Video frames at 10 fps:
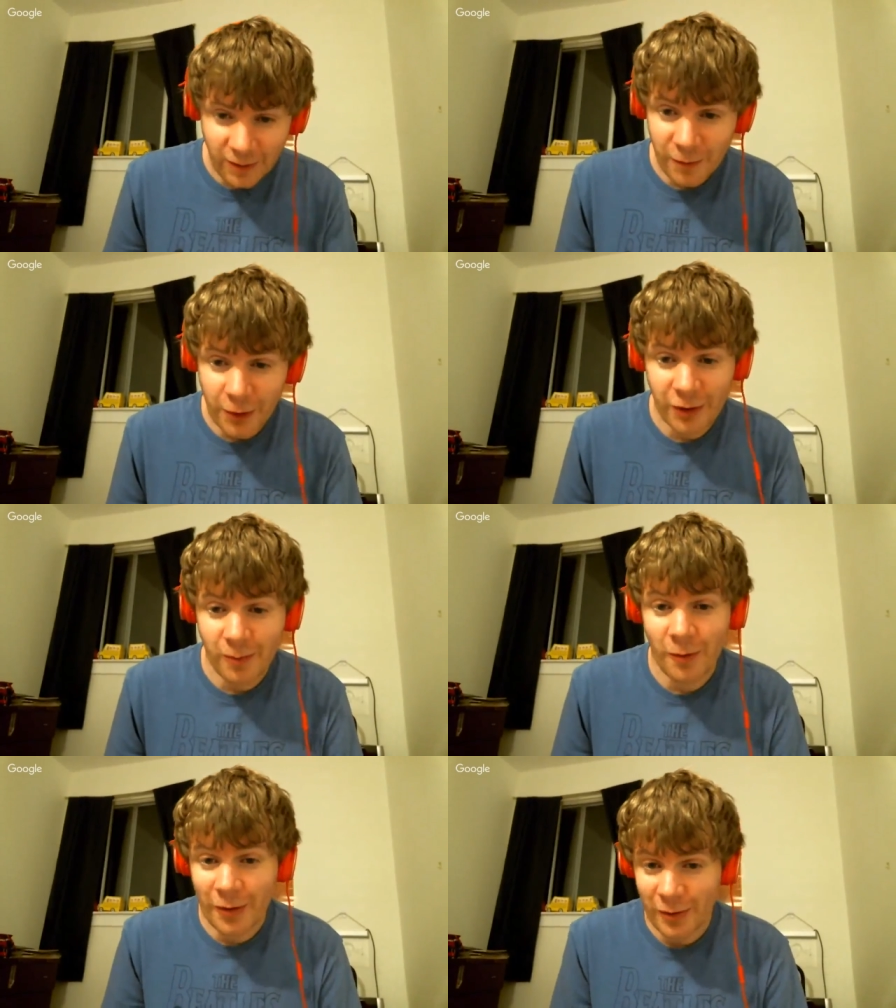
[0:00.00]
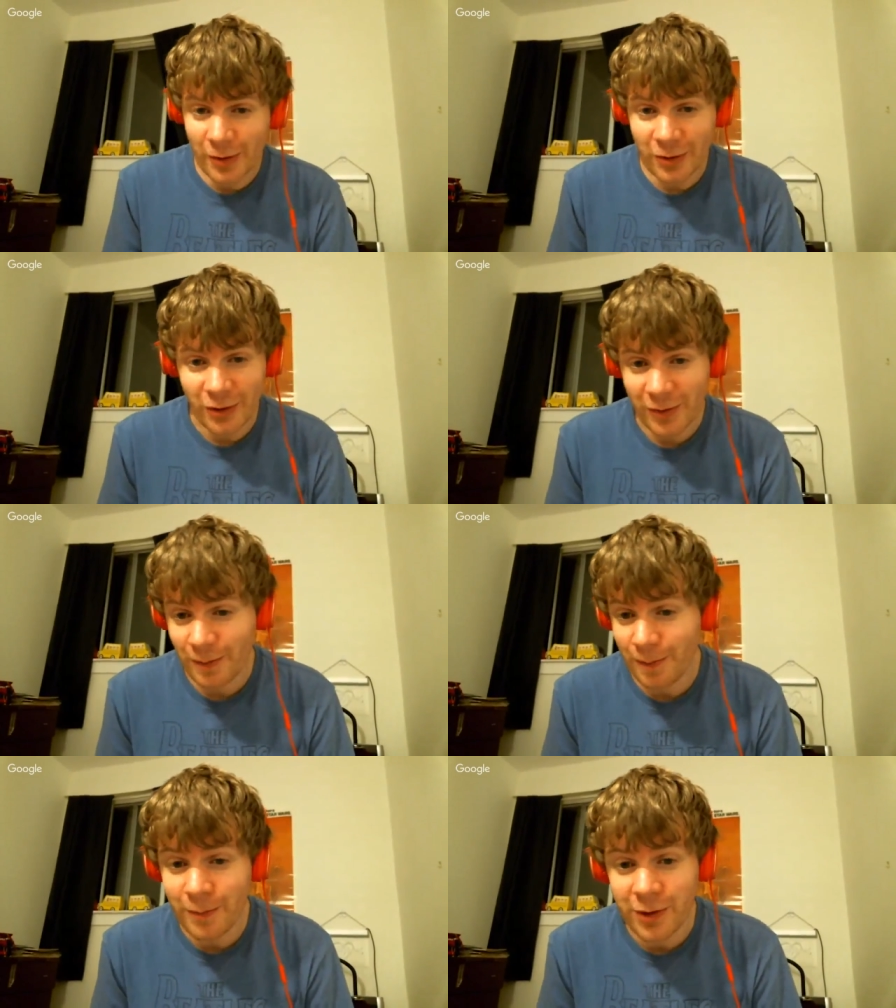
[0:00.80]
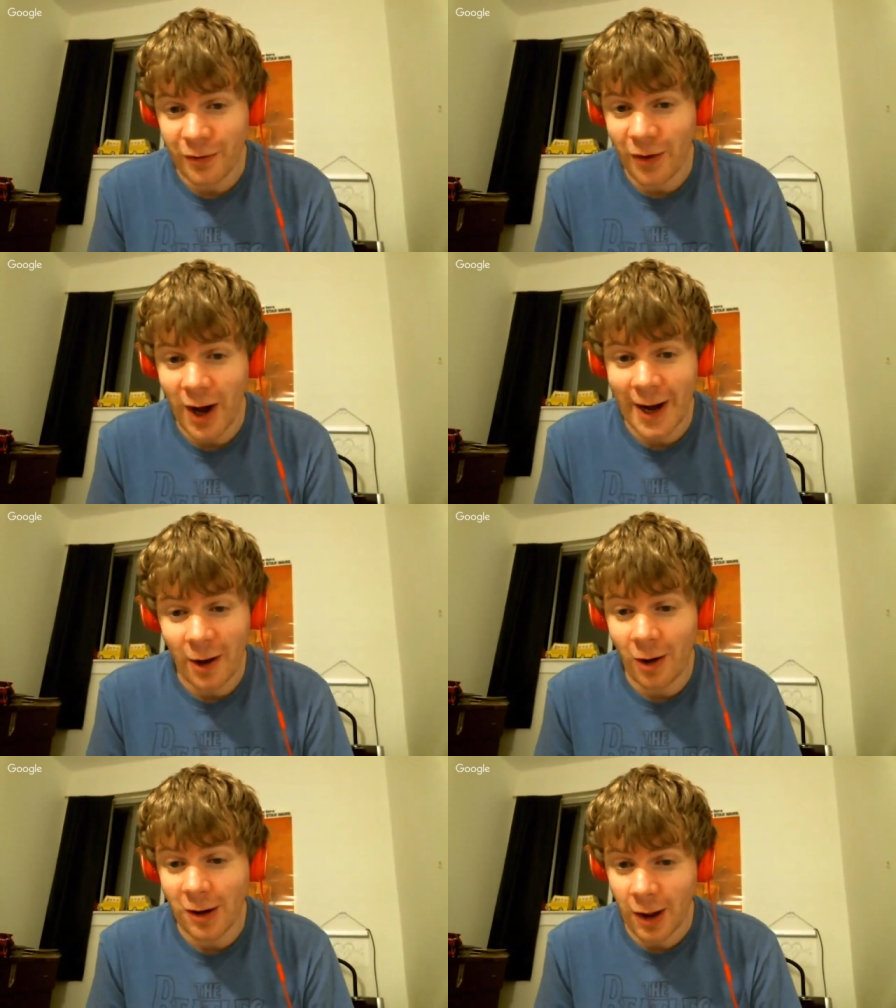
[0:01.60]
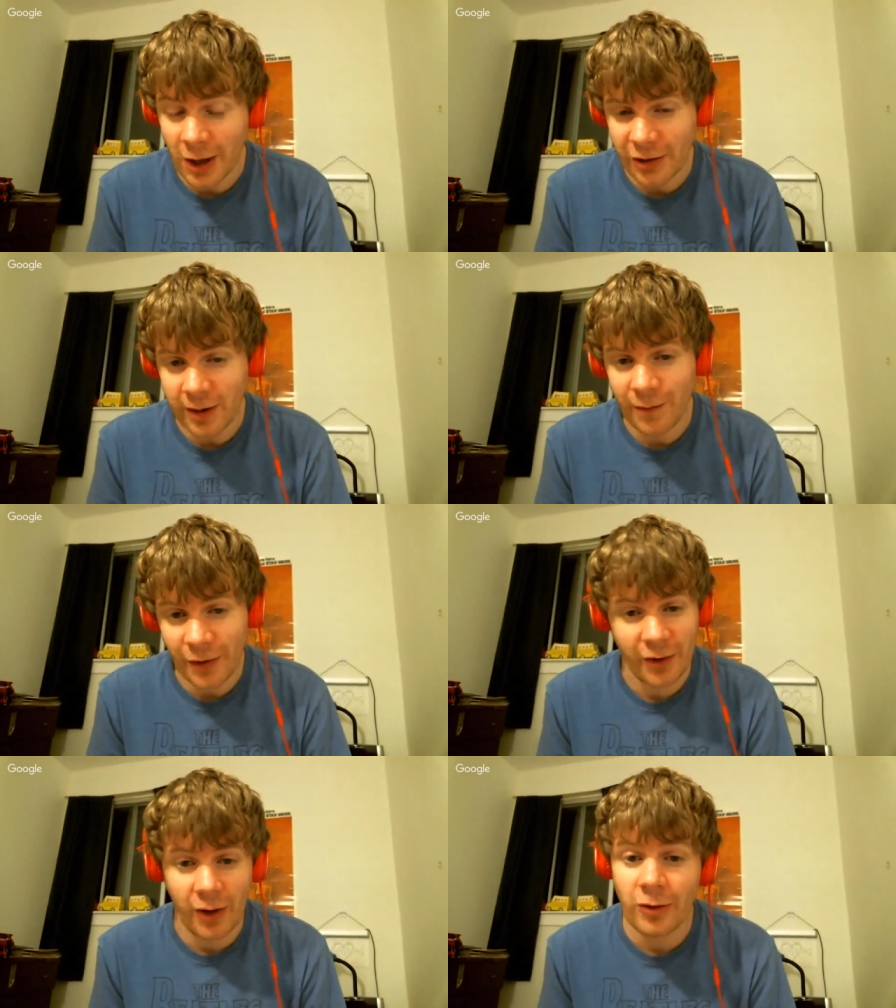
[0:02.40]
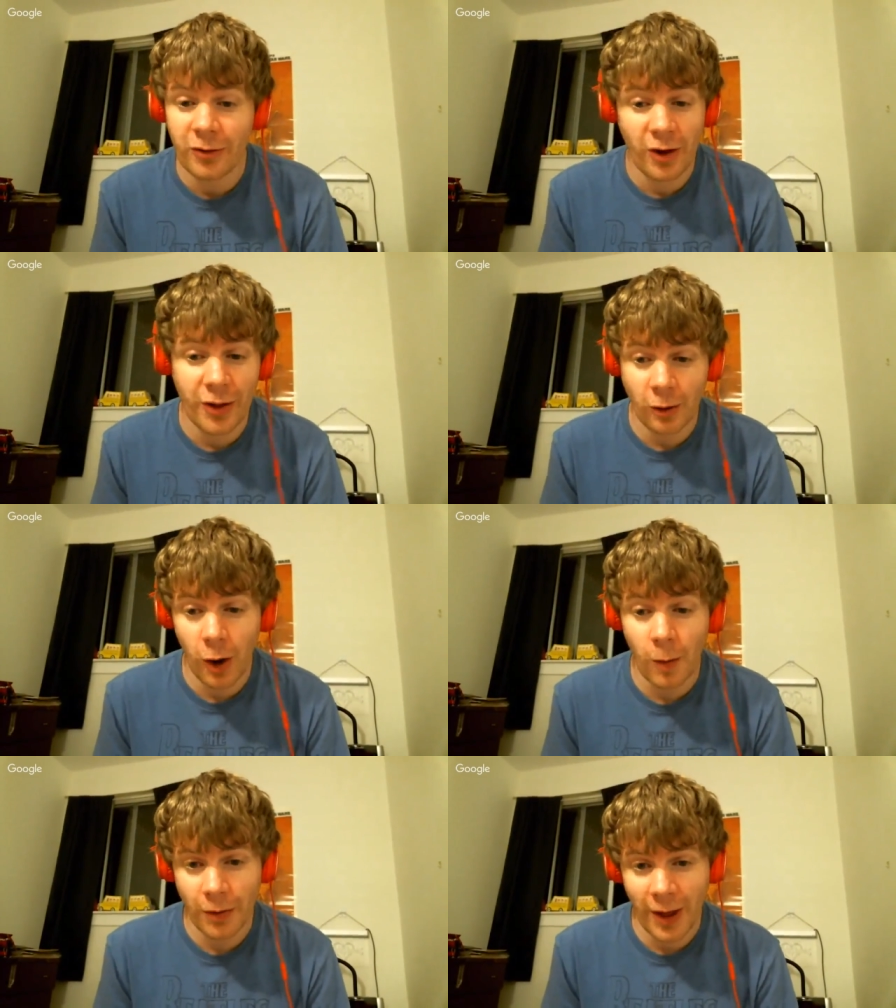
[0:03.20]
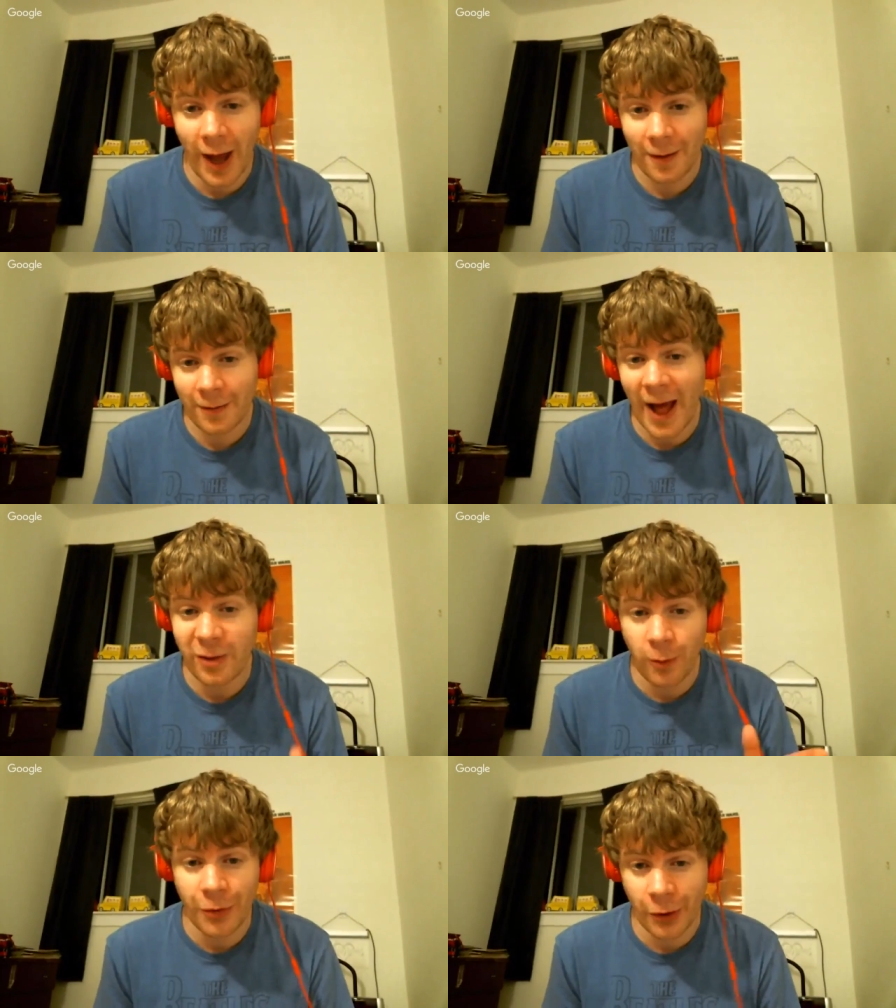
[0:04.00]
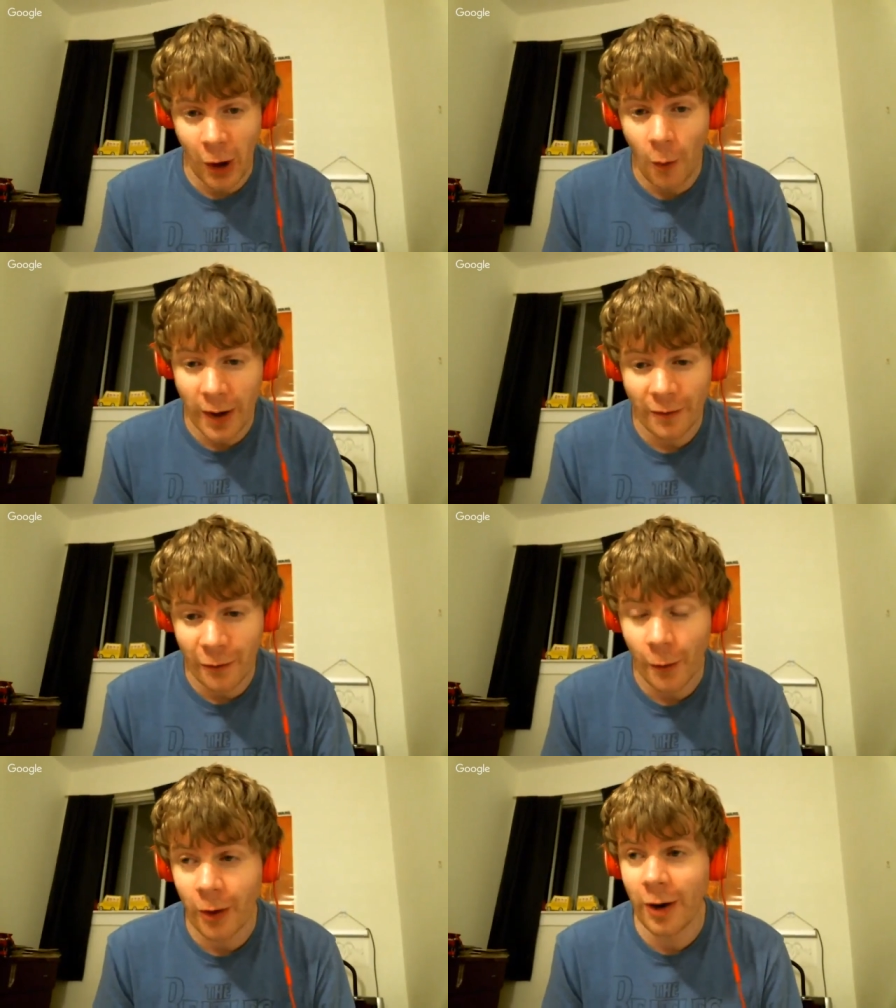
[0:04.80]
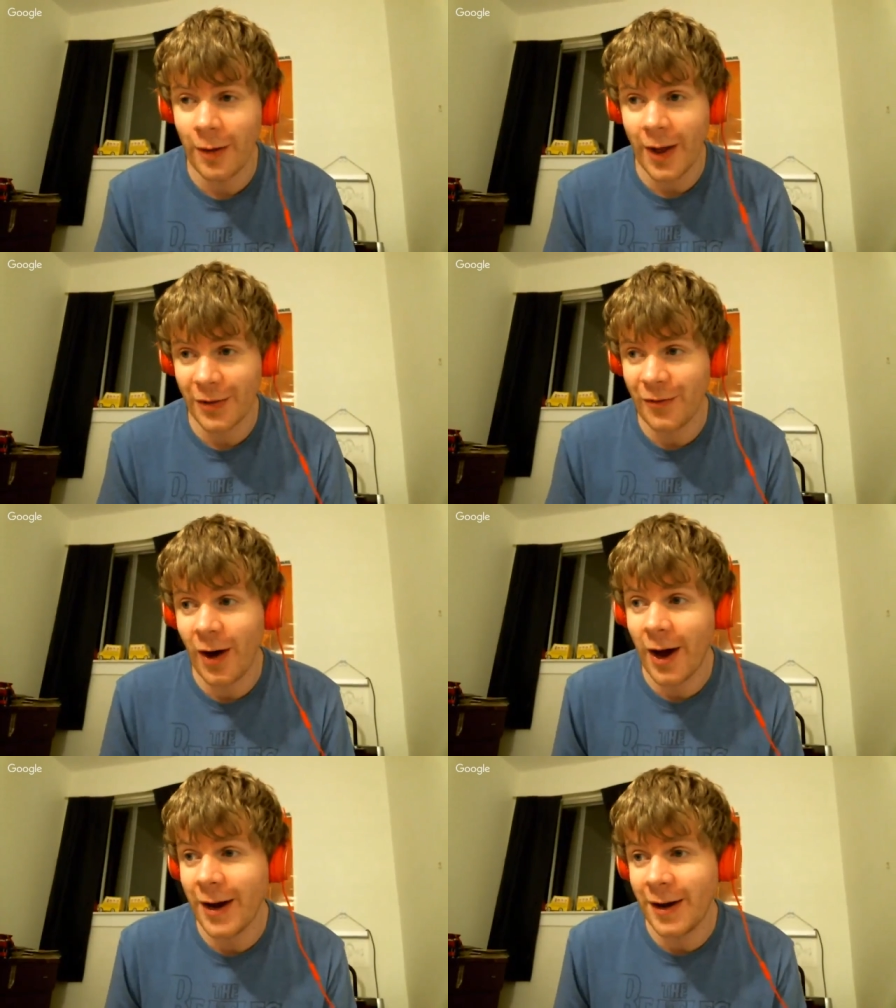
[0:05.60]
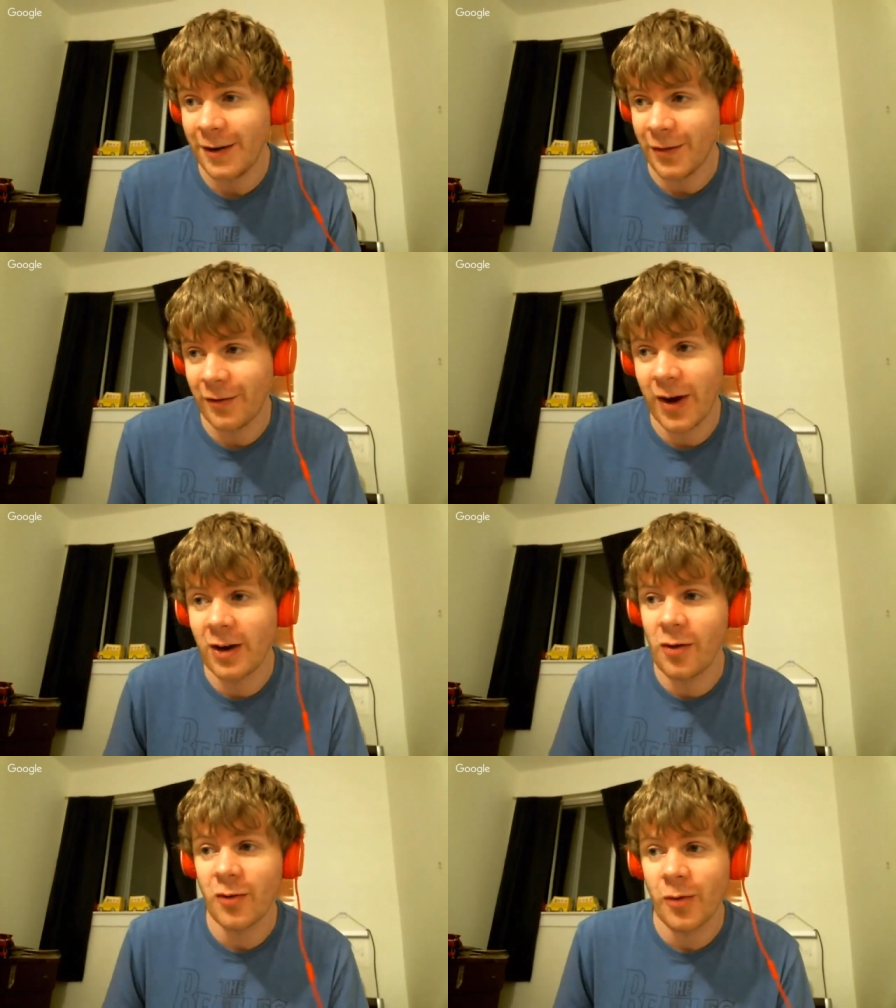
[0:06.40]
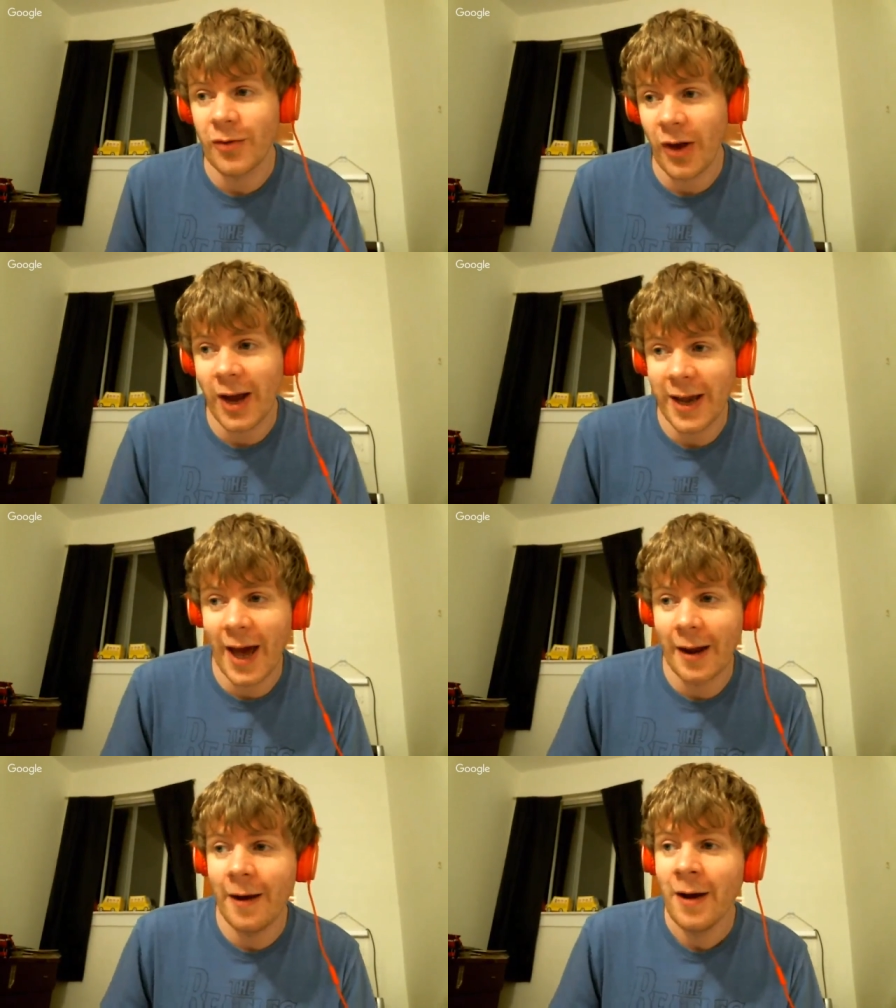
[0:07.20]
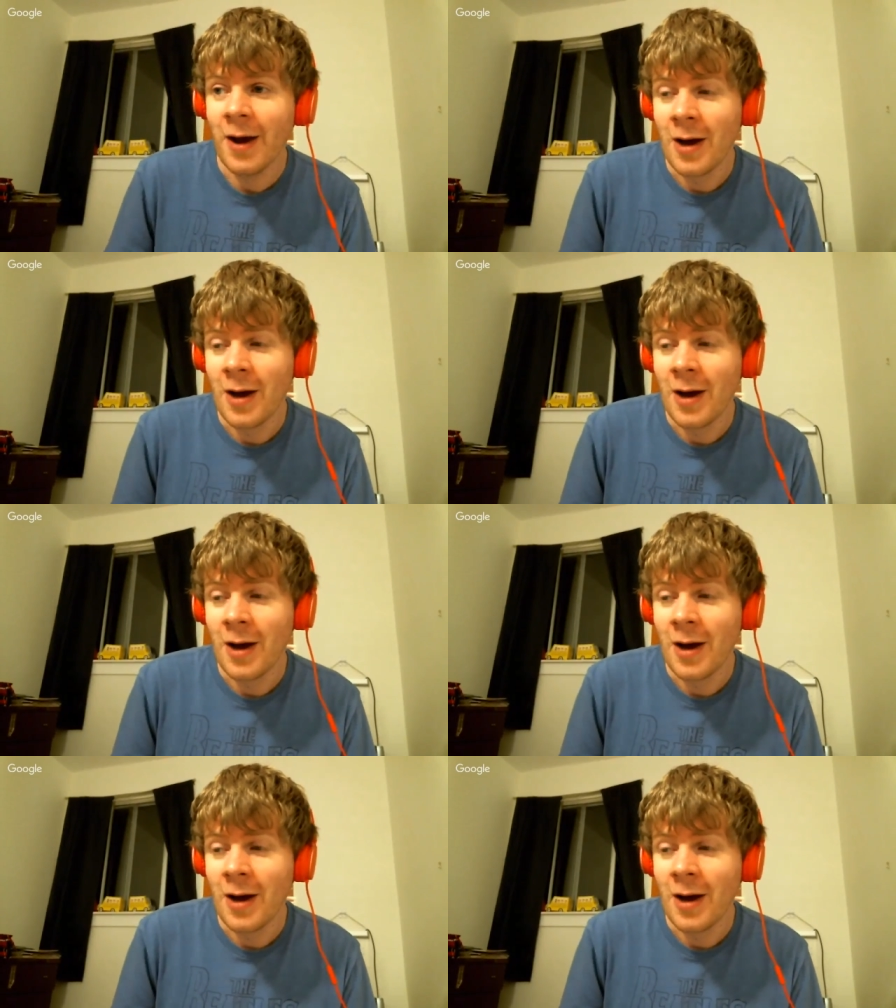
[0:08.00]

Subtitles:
Fast and Furious movies, which just defy all logic and physics, and there's nothing wrong with that. That's what they're going for, and that's fine. And if you're a fan of those movies, I get it.